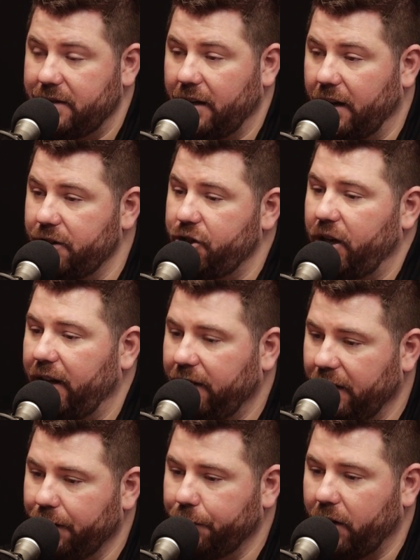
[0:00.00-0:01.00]
unchain
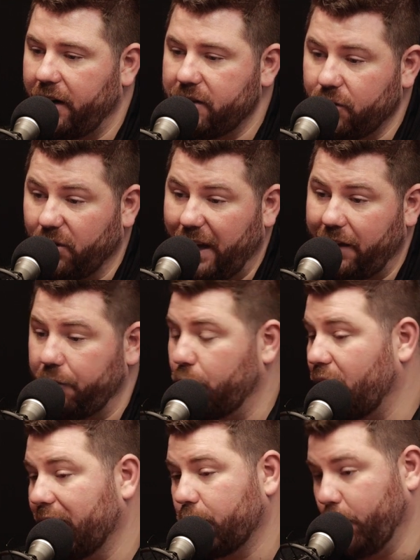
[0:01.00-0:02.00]
them, right? So a lot of them
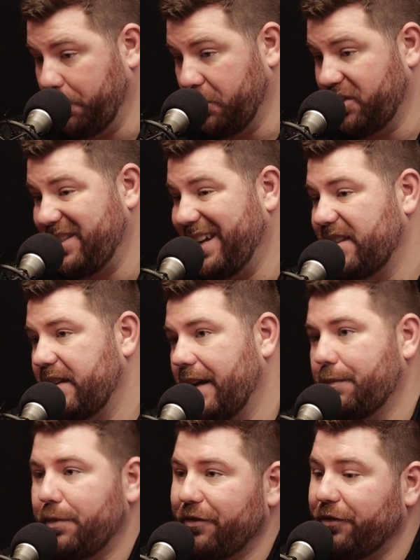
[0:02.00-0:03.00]
were on QuickBooks
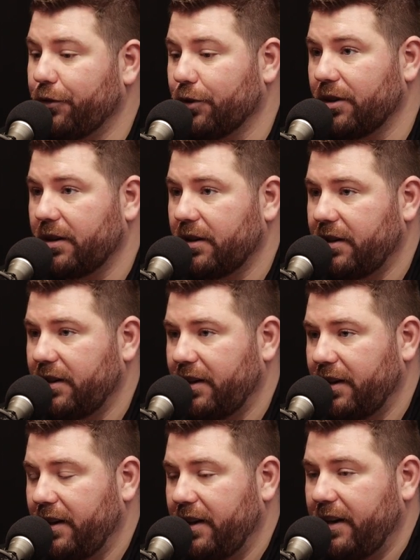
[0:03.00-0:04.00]
Desktop before.
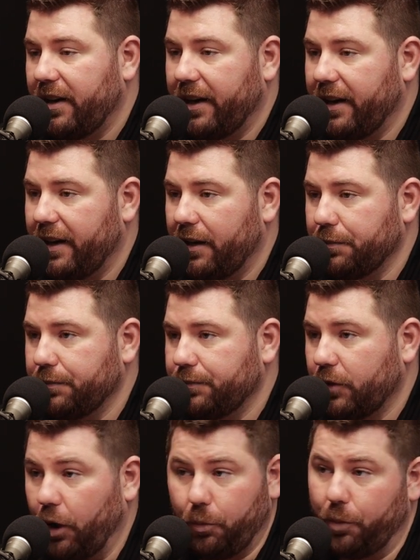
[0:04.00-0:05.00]
And
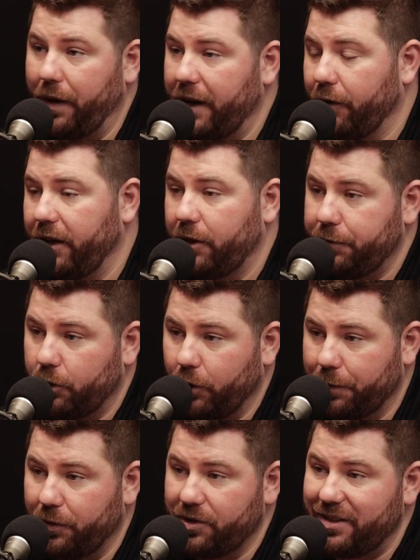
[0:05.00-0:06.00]
we're migrating them to
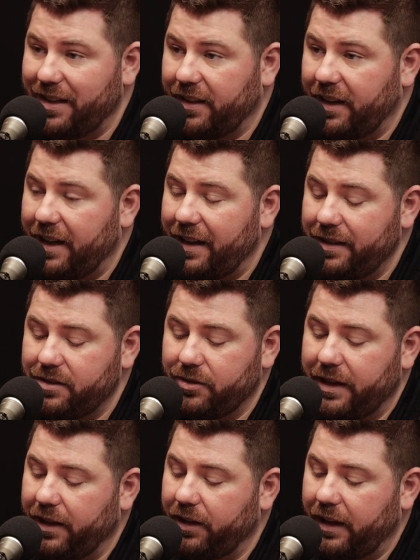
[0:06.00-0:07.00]
QuickBooks Online. So
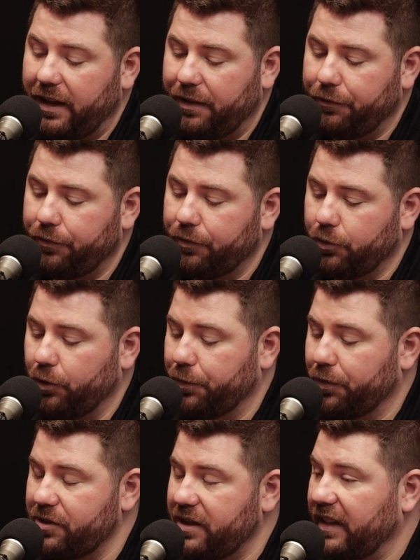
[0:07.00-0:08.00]
now they have
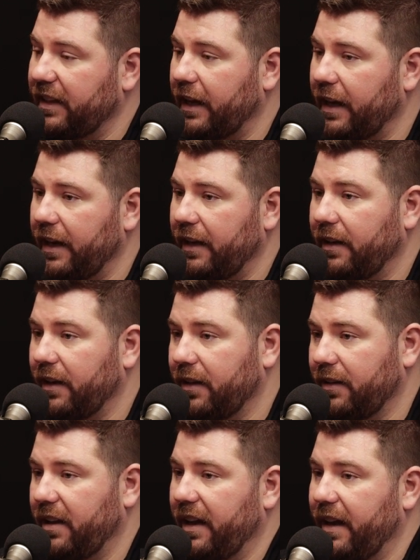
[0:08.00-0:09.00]
QuickBooks Online.
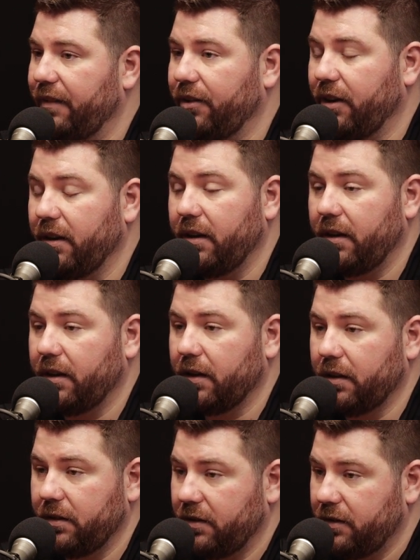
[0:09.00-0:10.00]
They have a
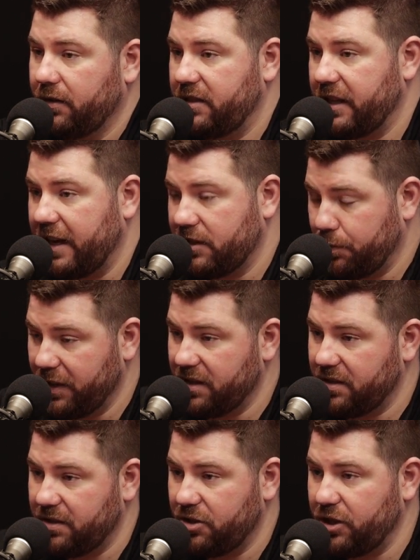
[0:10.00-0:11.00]

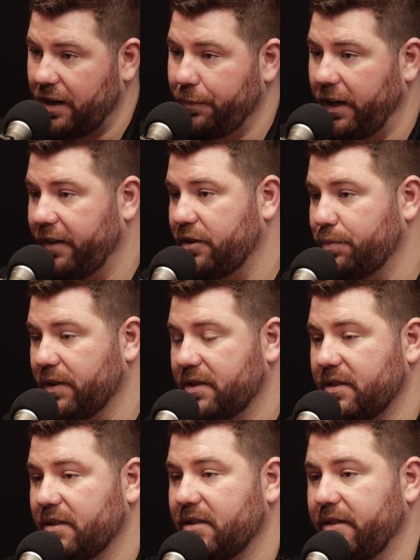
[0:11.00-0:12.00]
SAS-based shop management
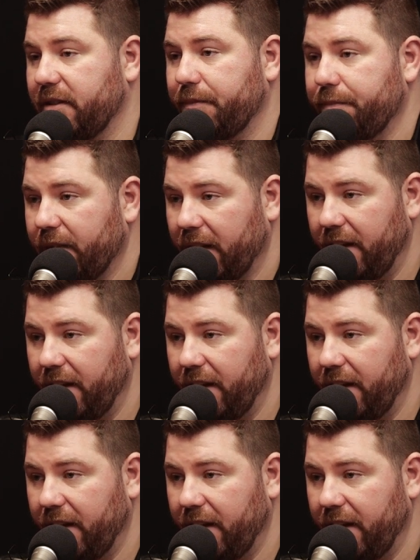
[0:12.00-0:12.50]
system.